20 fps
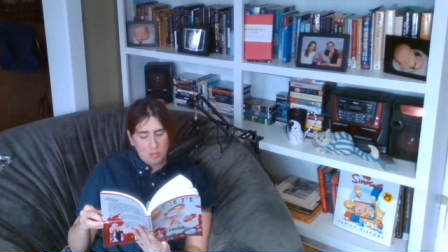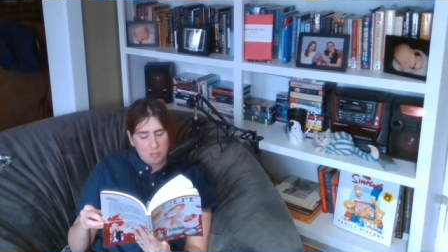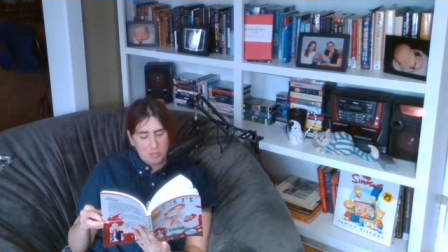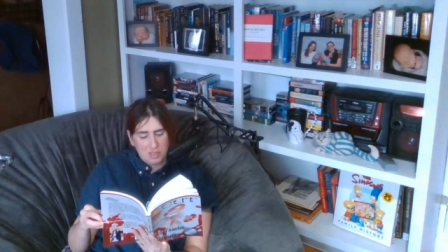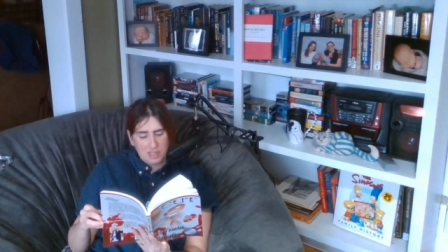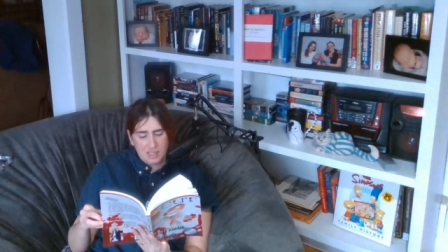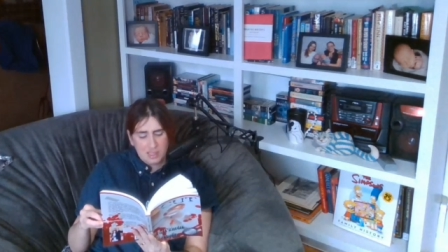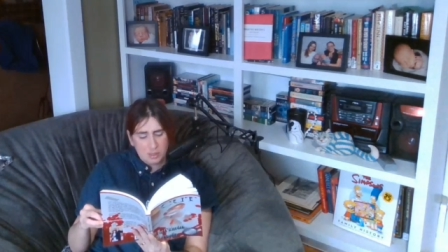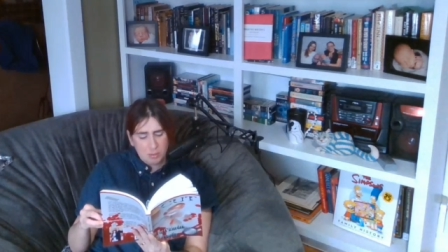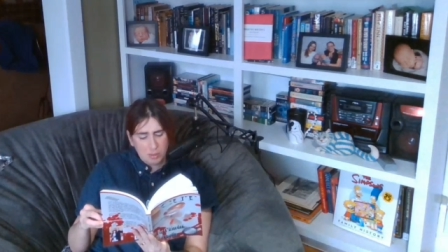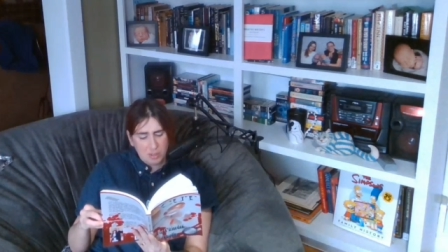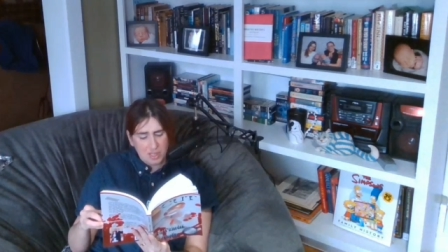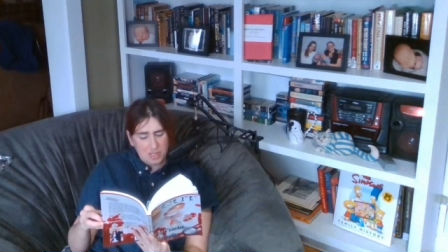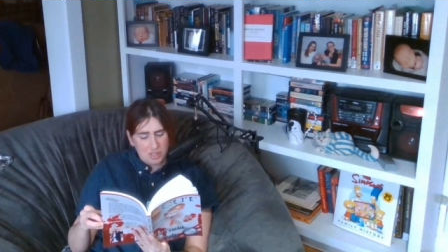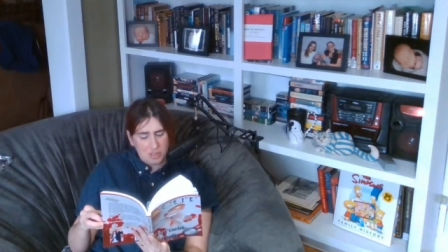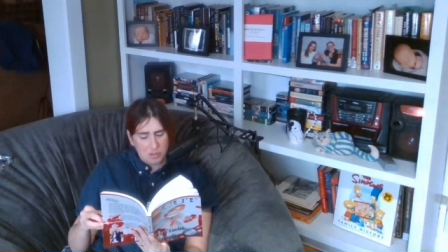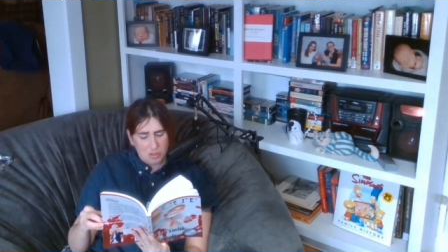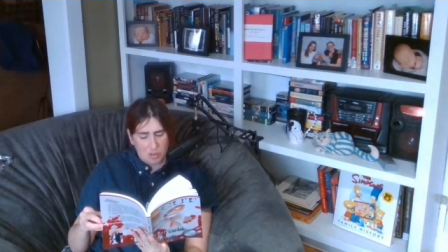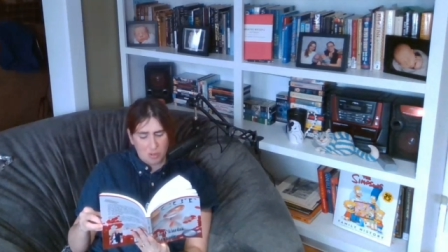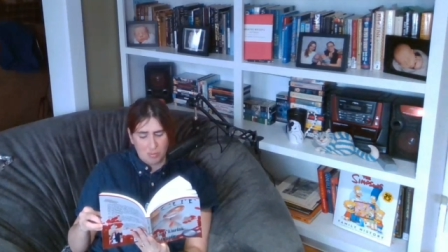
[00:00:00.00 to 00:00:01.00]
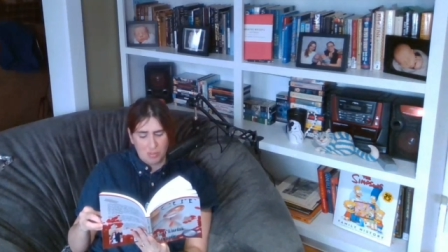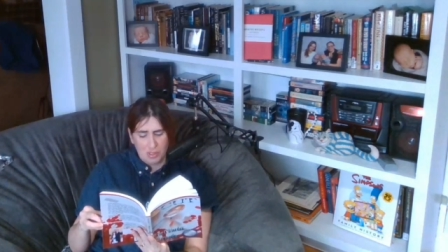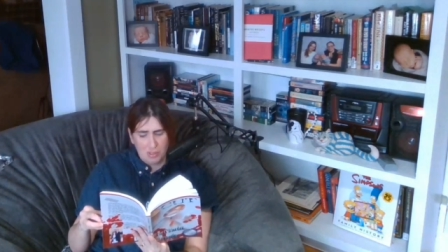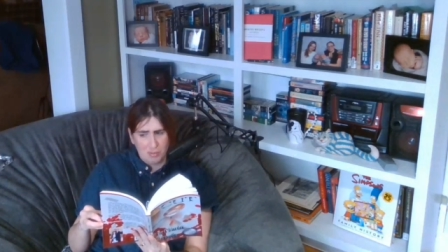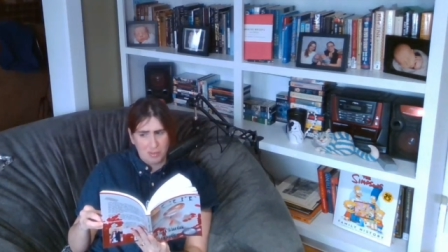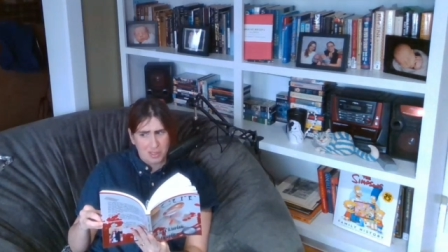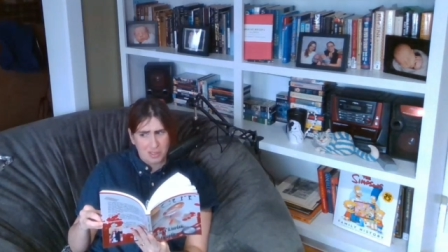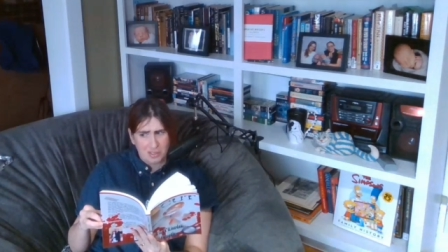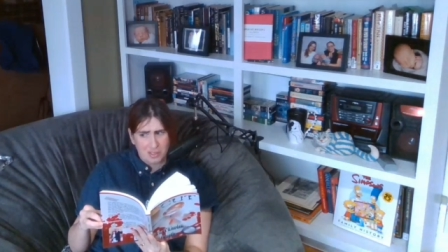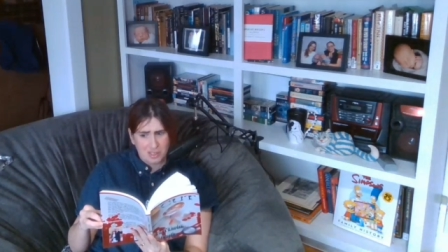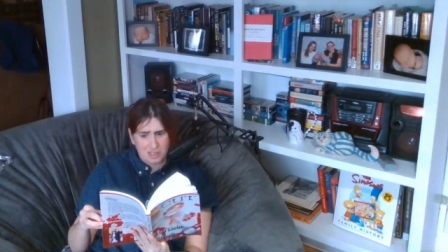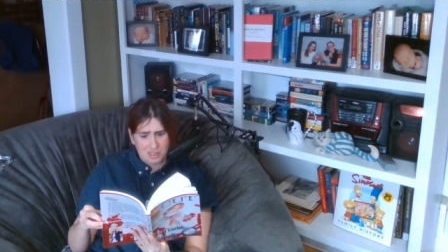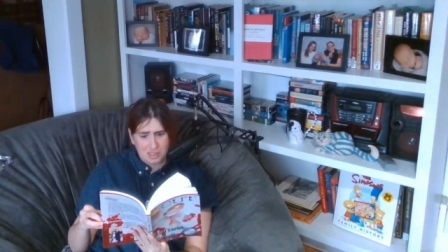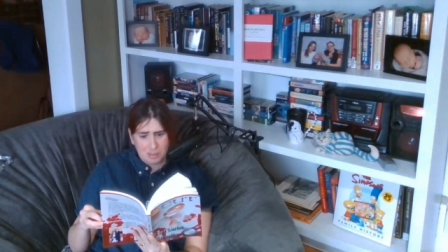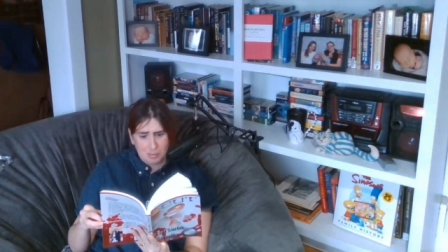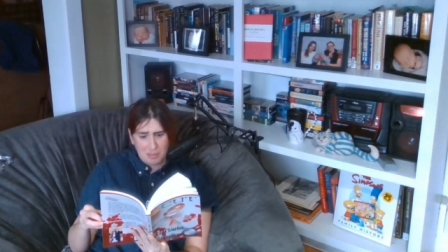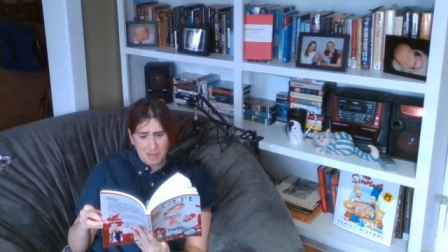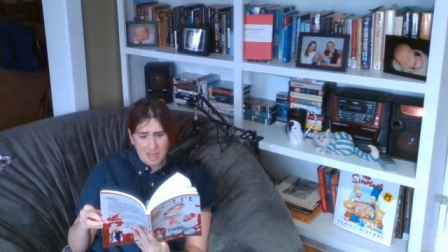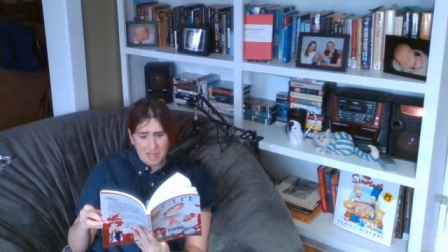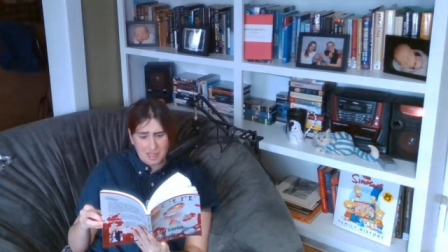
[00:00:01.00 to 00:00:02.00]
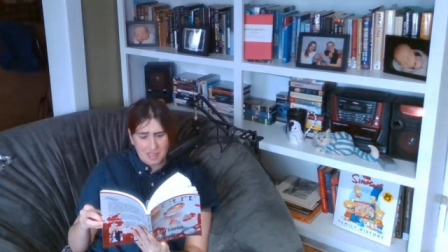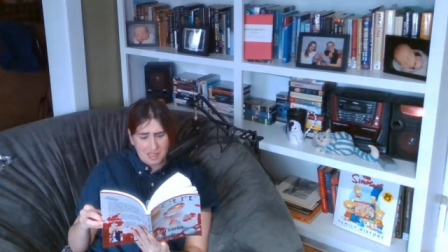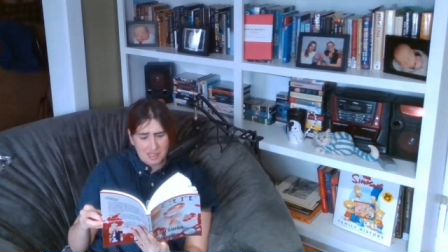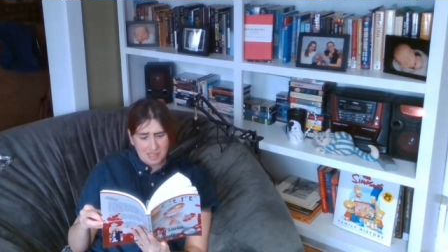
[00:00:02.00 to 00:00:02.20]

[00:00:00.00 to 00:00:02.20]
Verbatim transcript: But that's pretty normal when you're on smack,